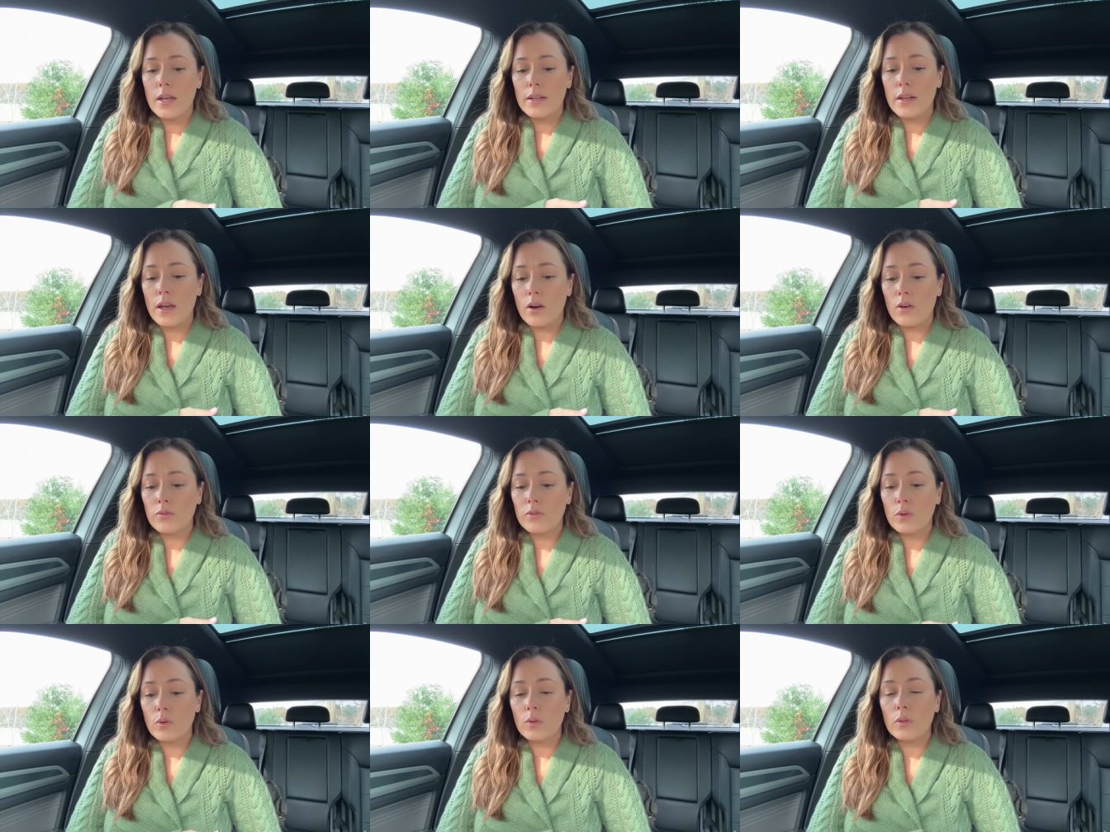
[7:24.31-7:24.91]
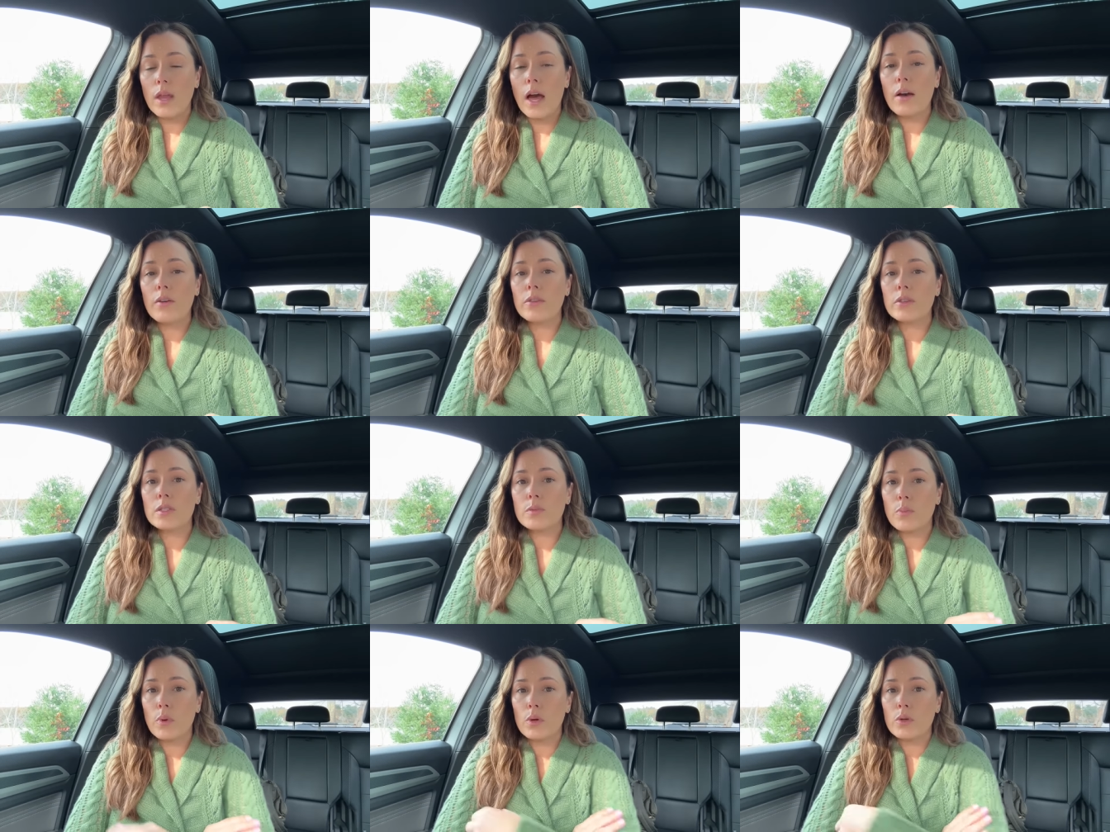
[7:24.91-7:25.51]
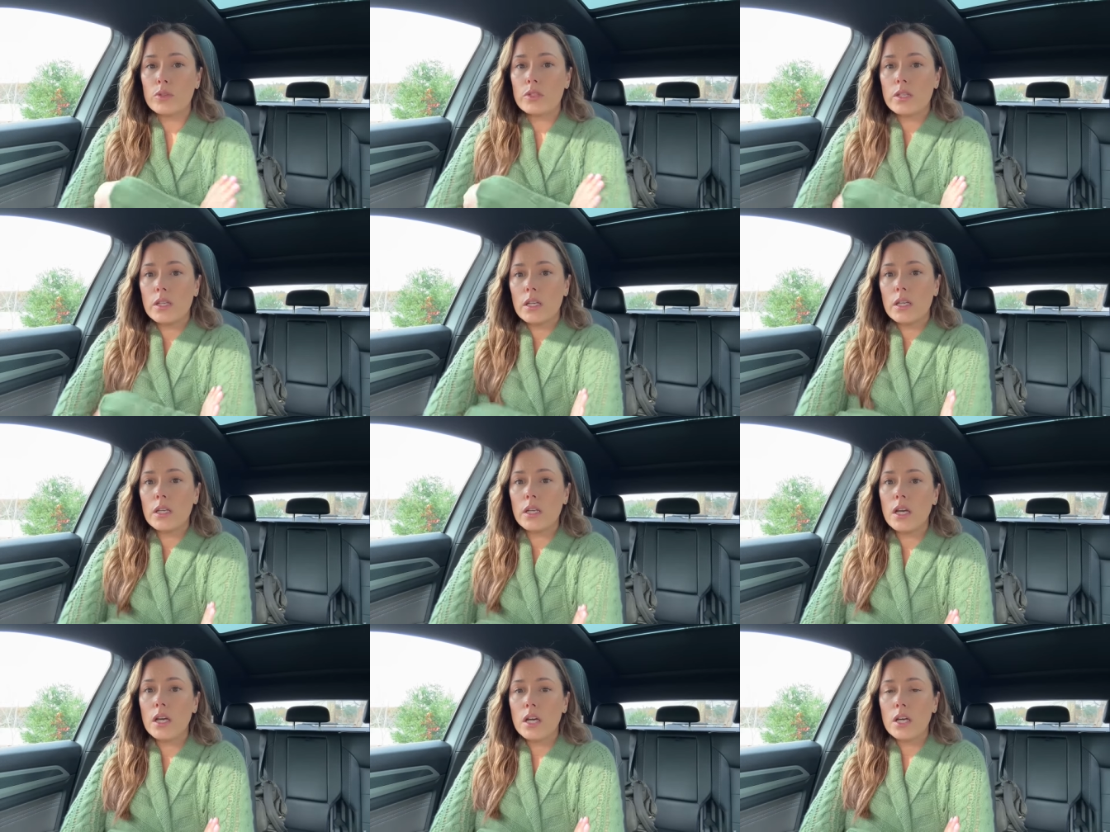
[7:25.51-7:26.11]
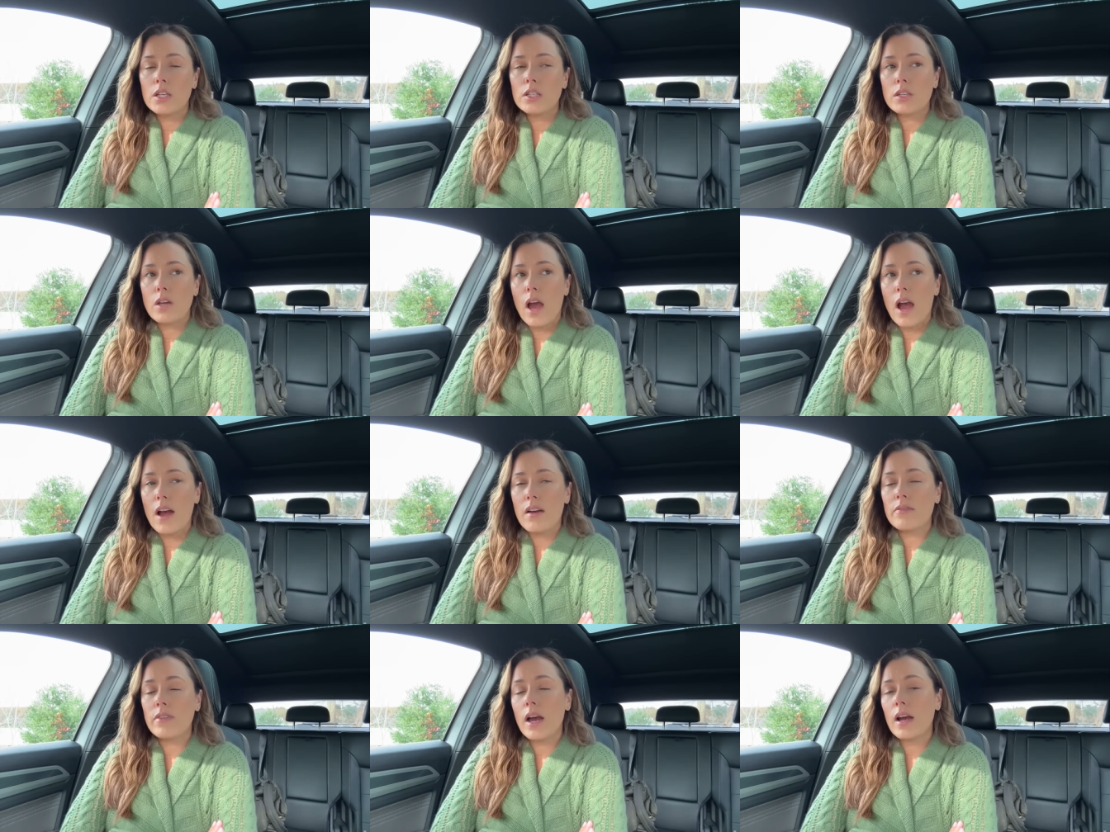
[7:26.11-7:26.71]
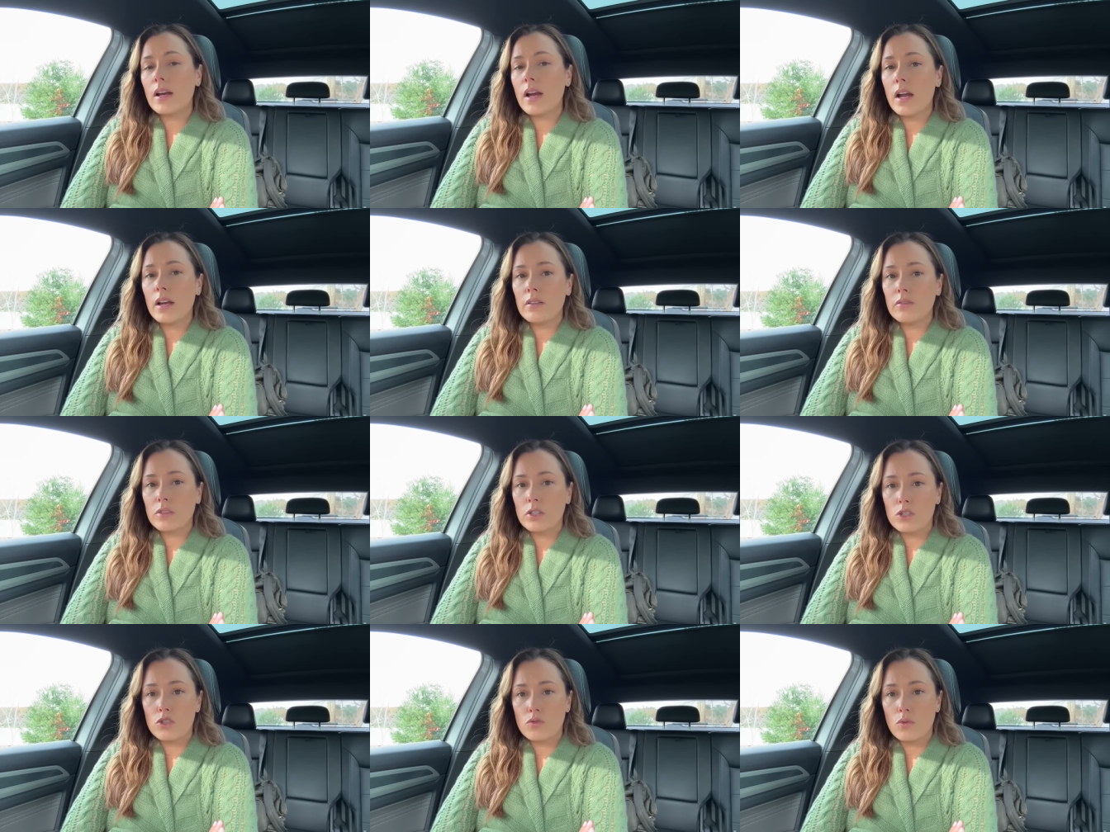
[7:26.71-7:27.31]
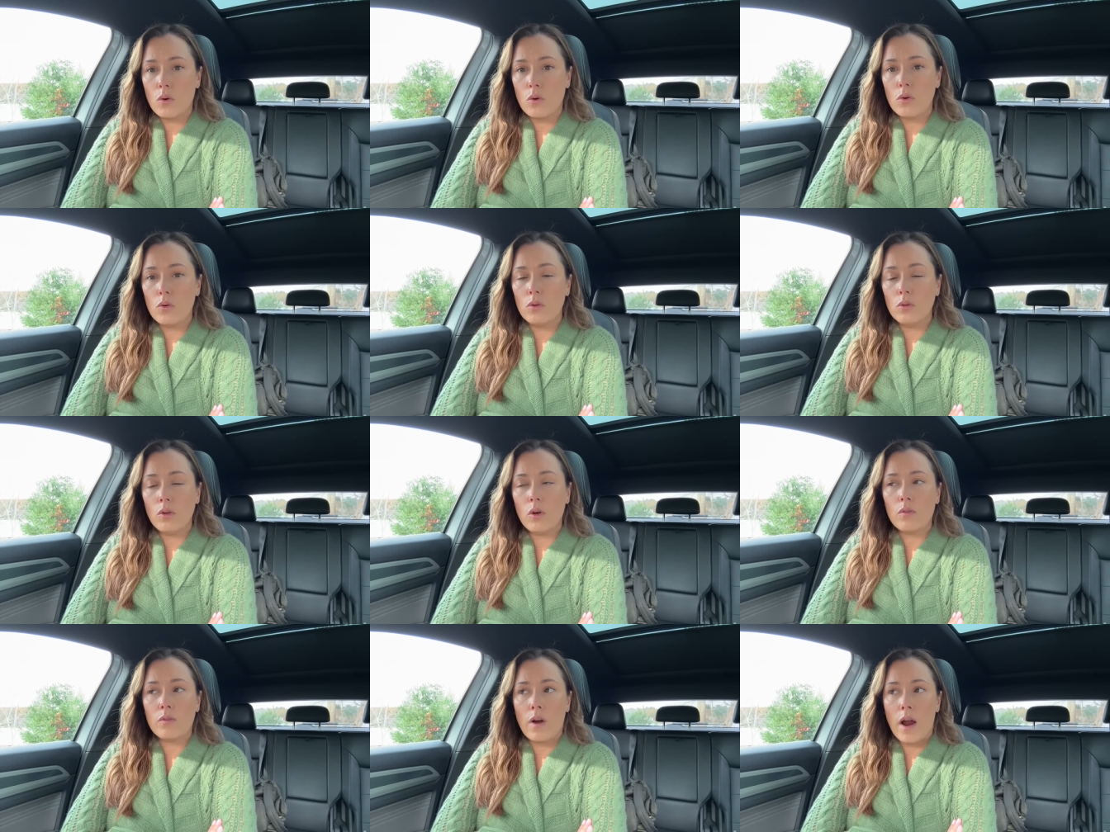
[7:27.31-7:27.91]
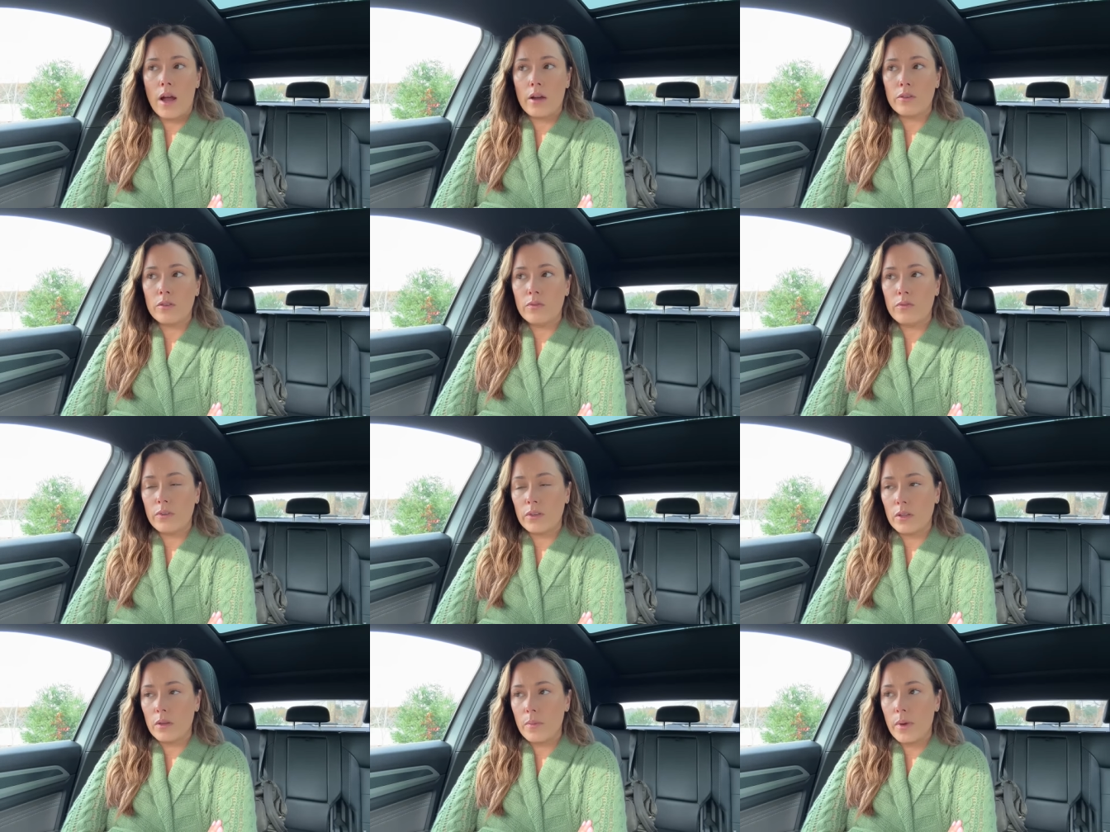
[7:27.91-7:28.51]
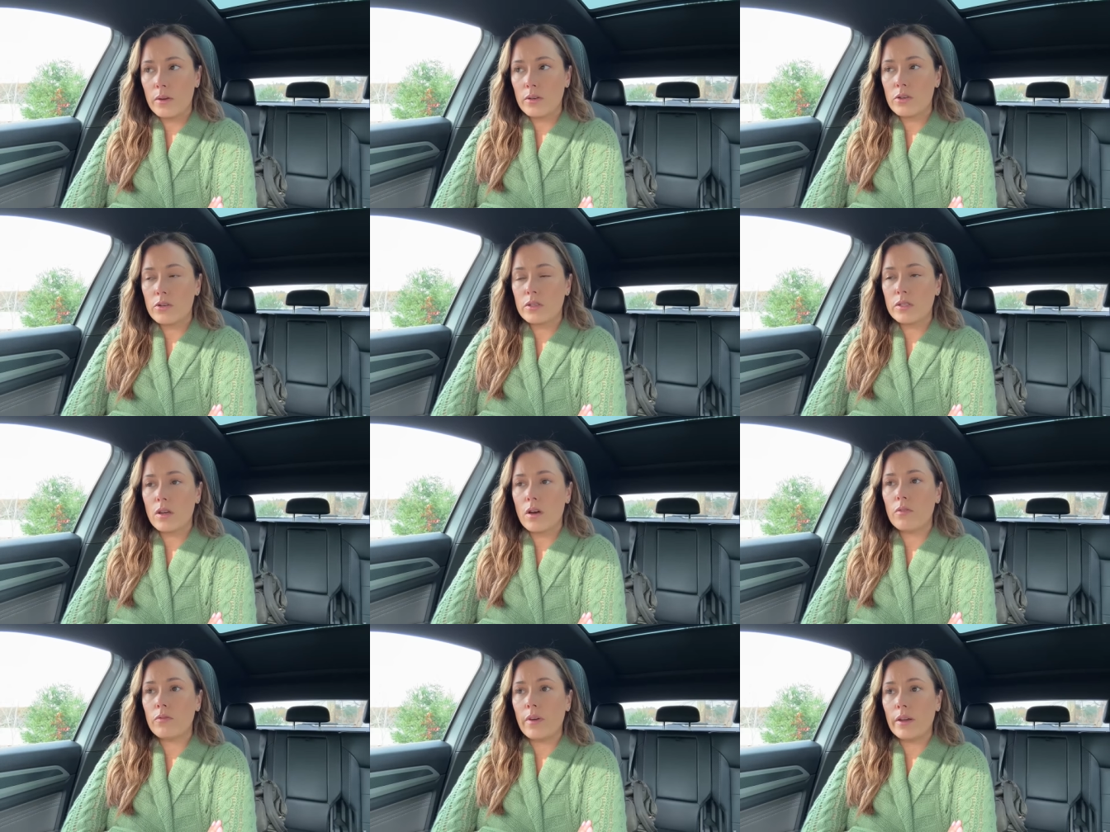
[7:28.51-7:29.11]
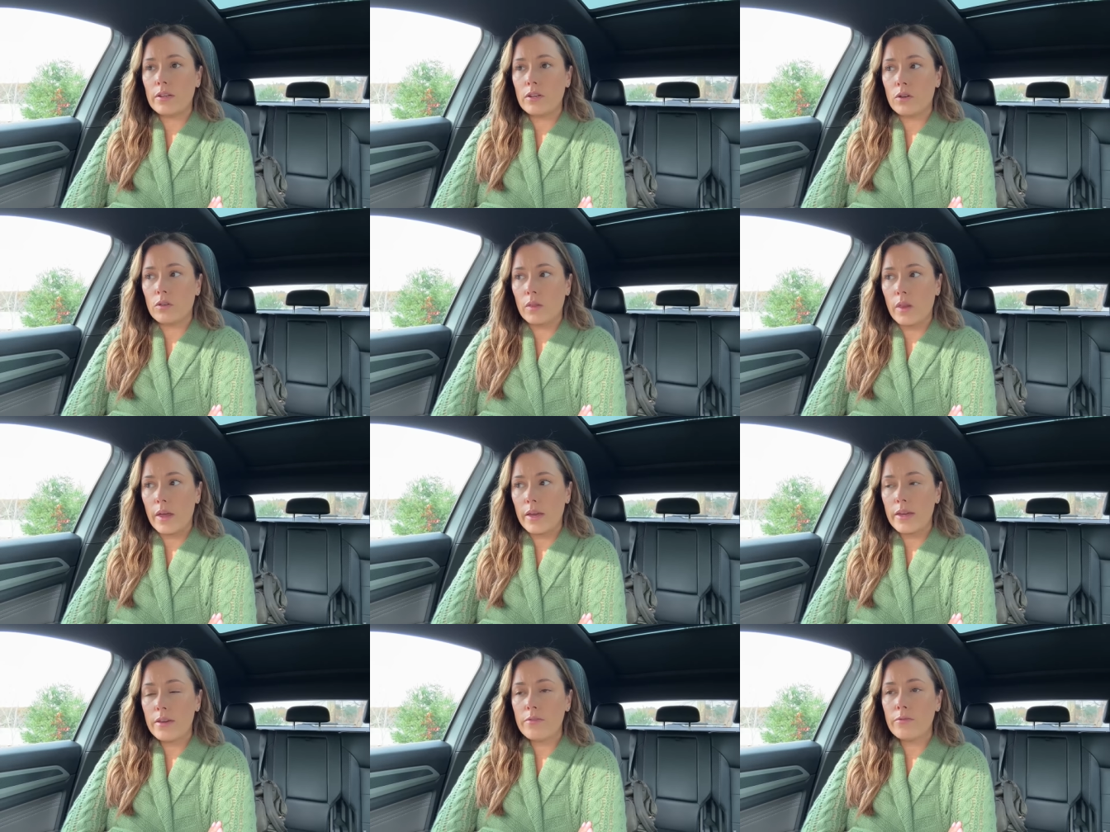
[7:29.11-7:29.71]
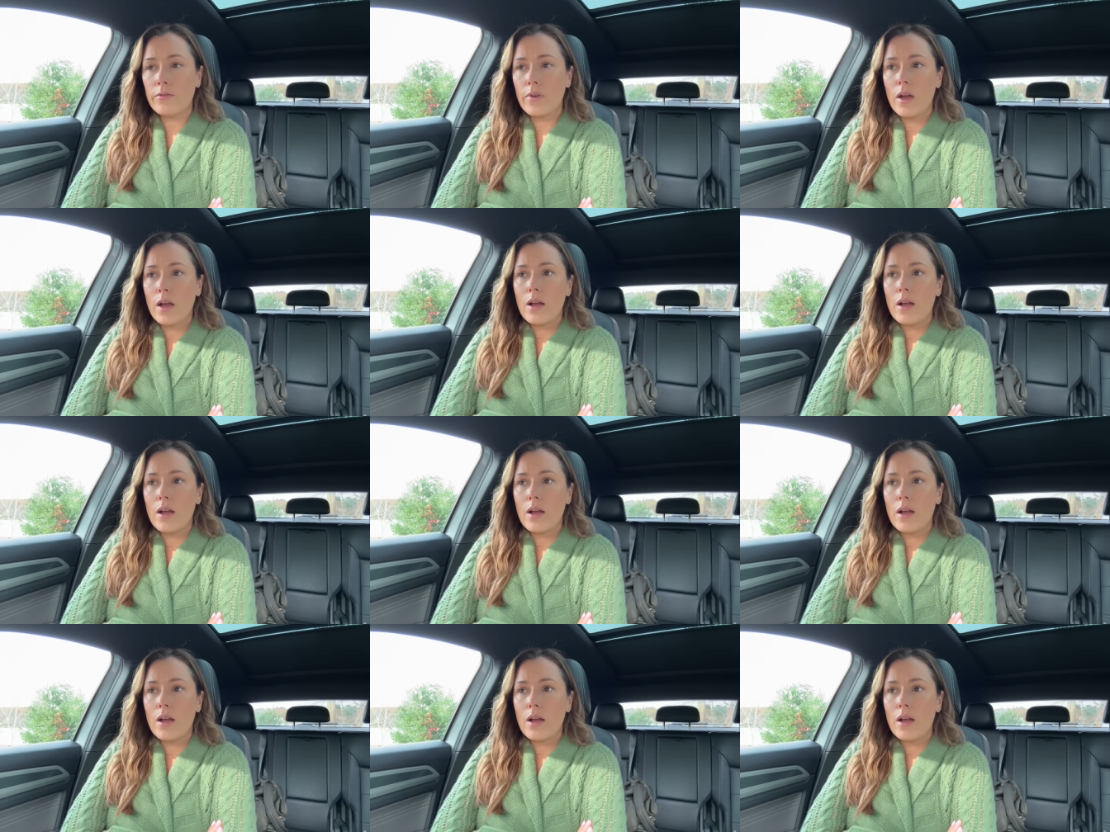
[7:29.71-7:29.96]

Now, if you allow this person to have that kind of control over how you feel about yourself and your life,